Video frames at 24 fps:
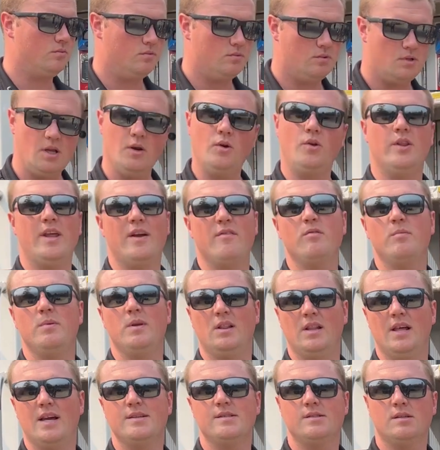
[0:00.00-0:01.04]
it'll never be
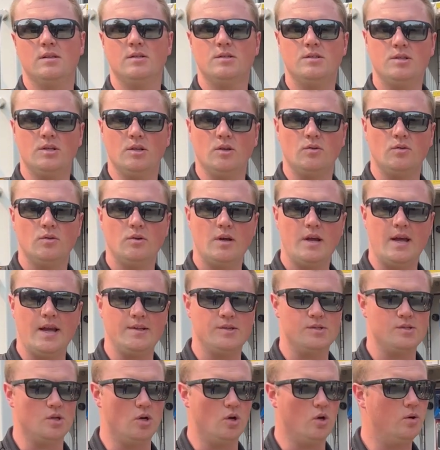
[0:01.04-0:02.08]
less than 2.
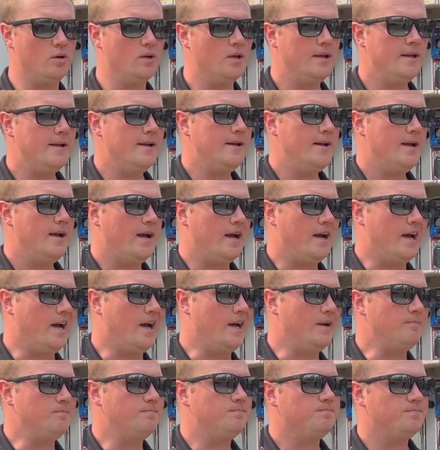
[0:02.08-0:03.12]
And so
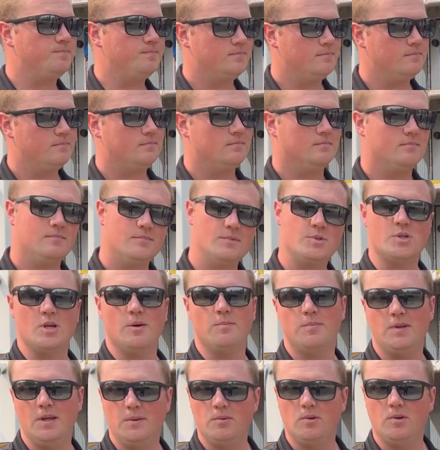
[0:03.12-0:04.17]
some
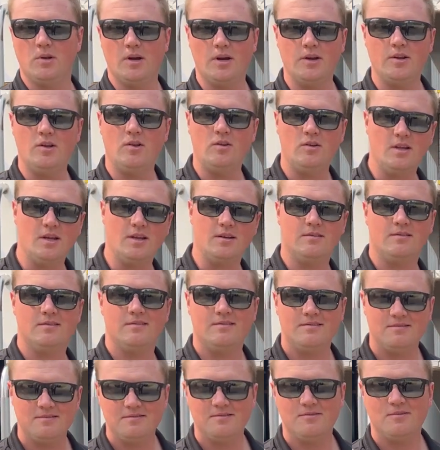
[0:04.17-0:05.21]
people argue that
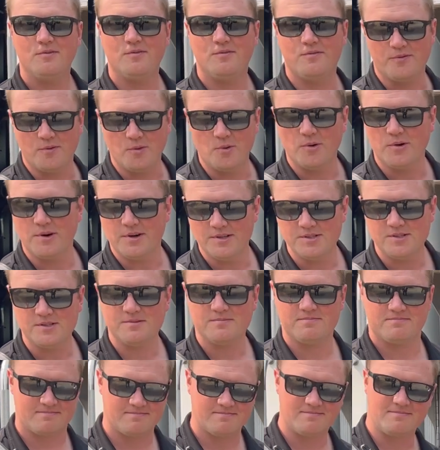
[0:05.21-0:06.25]
4 is
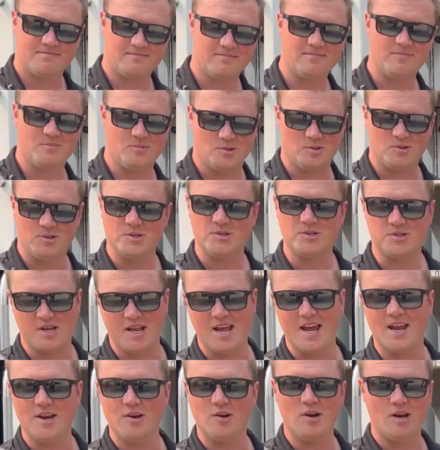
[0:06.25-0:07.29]
the
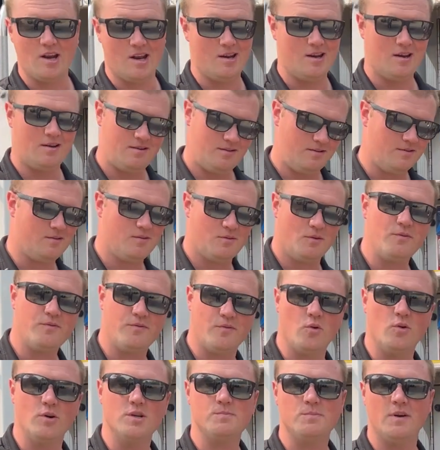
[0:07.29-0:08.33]
standard, and
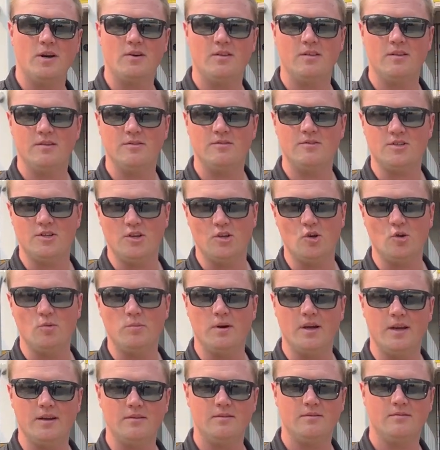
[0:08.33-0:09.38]
4 is better than 2,
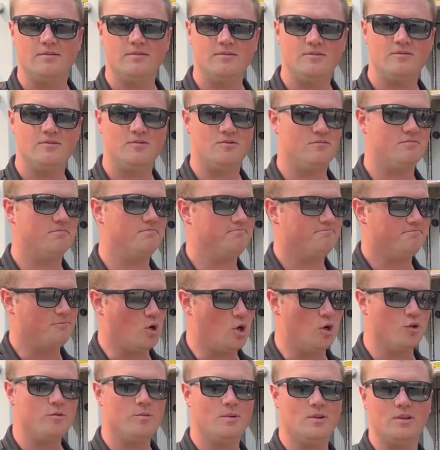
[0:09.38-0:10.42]
but
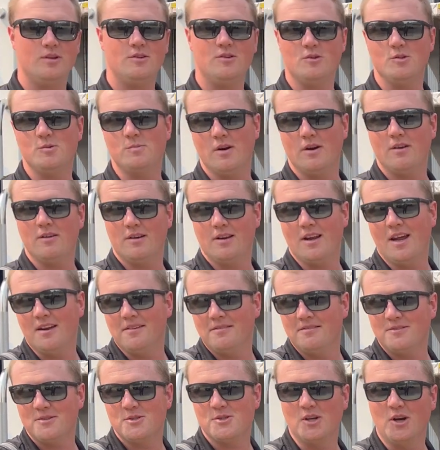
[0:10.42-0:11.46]
ultimately 2 is better than none.
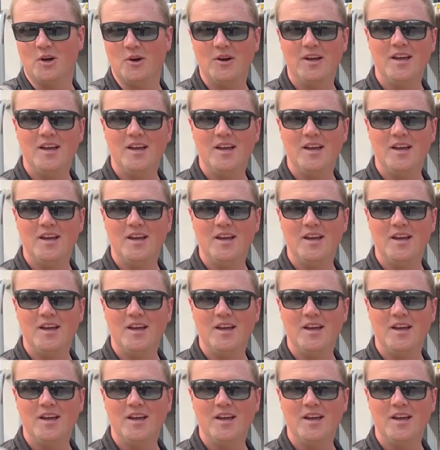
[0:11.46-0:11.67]
So